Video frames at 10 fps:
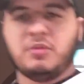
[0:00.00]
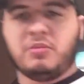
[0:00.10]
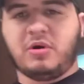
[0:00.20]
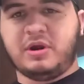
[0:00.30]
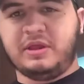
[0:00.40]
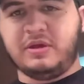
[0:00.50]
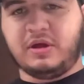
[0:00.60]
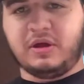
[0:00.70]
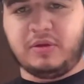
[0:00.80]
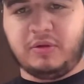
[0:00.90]
party,
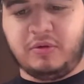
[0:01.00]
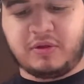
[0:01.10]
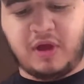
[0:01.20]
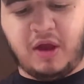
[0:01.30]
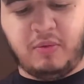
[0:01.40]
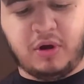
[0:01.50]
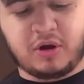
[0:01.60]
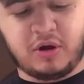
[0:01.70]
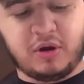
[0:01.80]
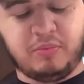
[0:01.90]
the Luke
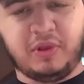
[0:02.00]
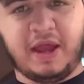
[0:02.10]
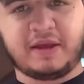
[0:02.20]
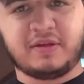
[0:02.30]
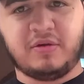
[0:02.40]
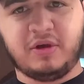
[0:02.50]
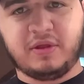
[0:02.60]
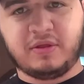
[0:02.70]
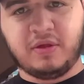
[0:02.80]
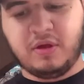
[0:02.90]
Skywalker Black Series.